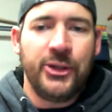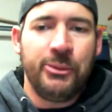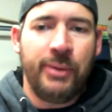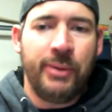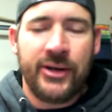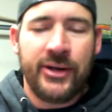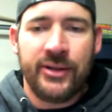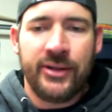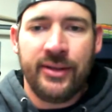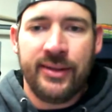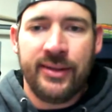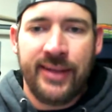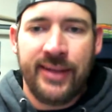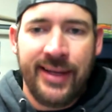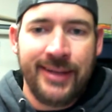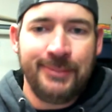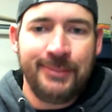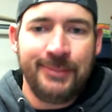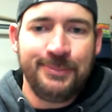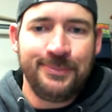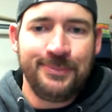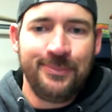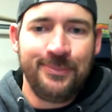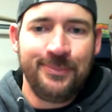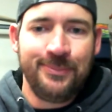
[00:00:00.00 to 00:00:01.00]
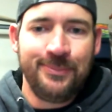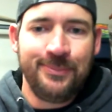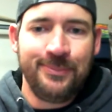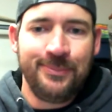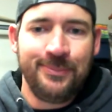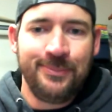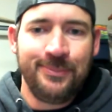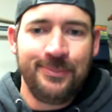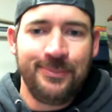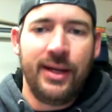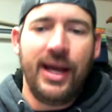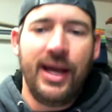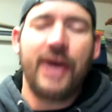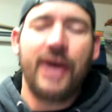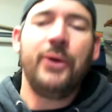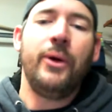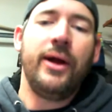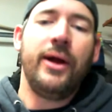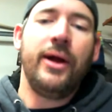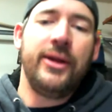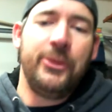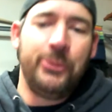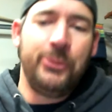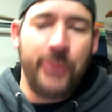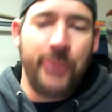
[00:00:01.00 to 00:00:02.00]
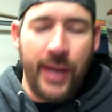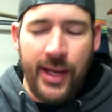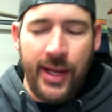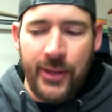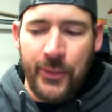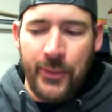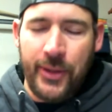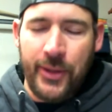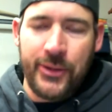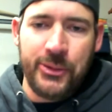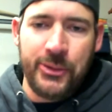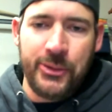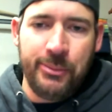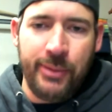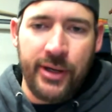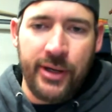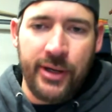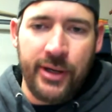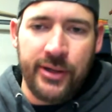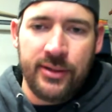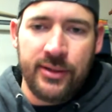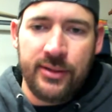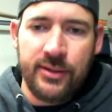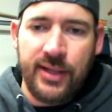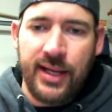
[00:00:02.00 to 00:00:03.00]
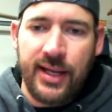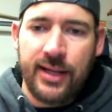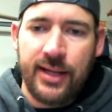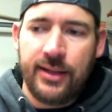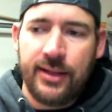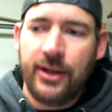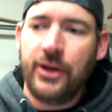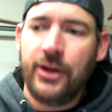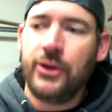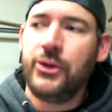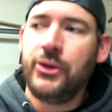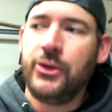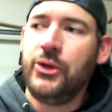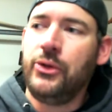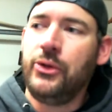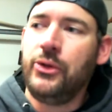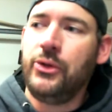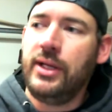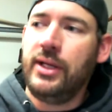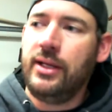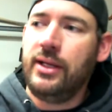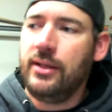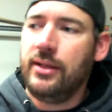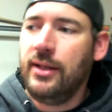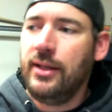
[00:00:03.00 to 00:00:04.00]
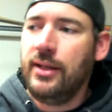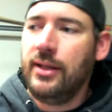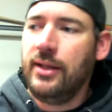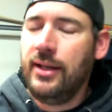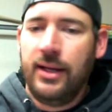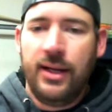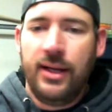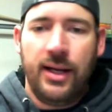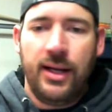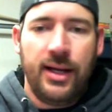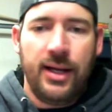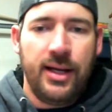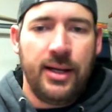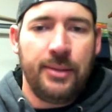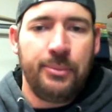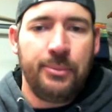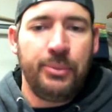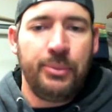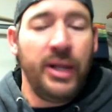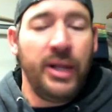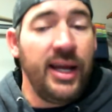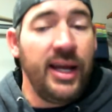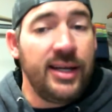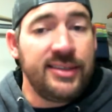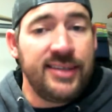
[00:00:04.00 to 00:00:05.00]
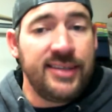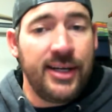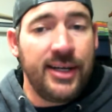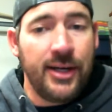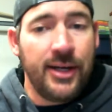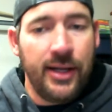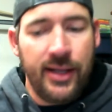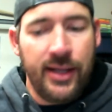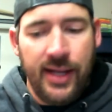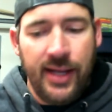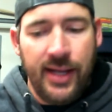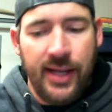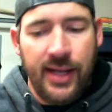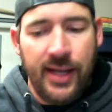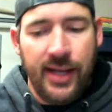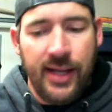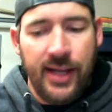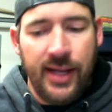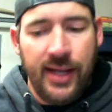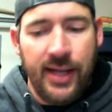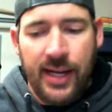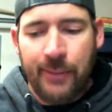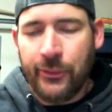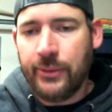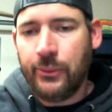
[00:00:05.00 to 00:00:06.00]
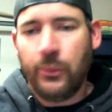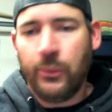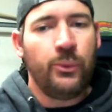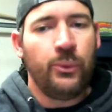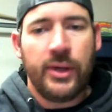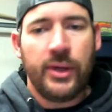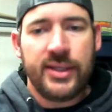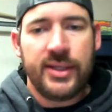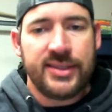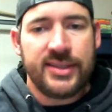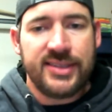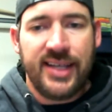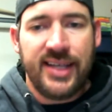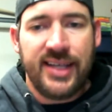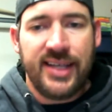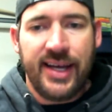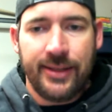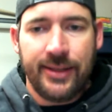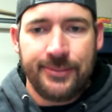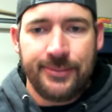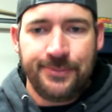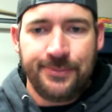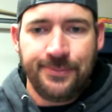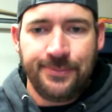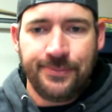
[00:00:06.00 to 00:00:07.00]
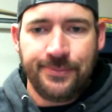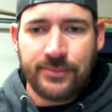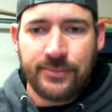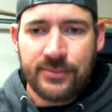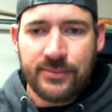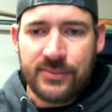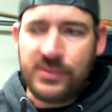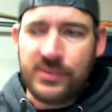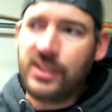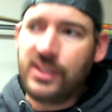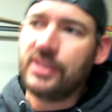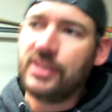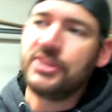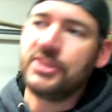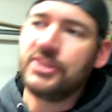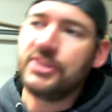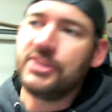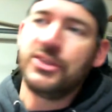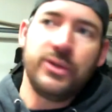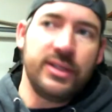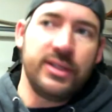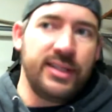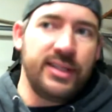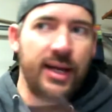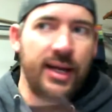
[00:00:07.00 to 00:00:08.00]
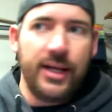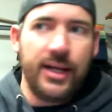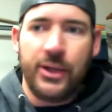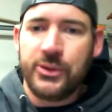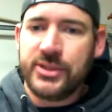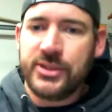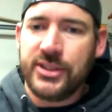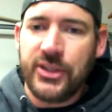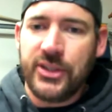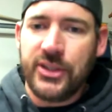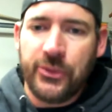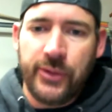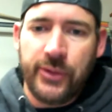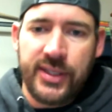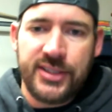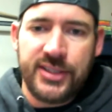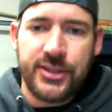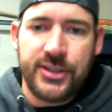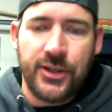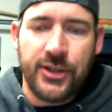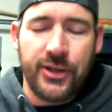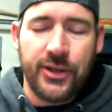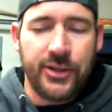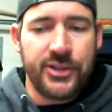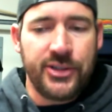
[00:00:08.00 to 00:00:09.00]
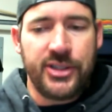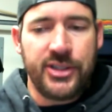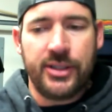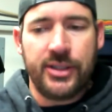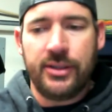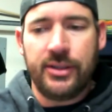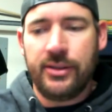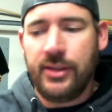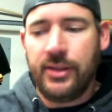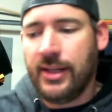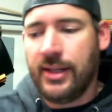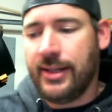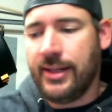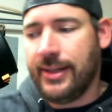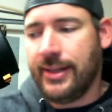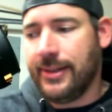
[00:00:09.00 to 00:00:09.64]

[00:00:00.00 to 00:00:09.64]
better than that. How do I do better than that? Oh, you need a planetary camera. Well, what is that? So then that goes into research, and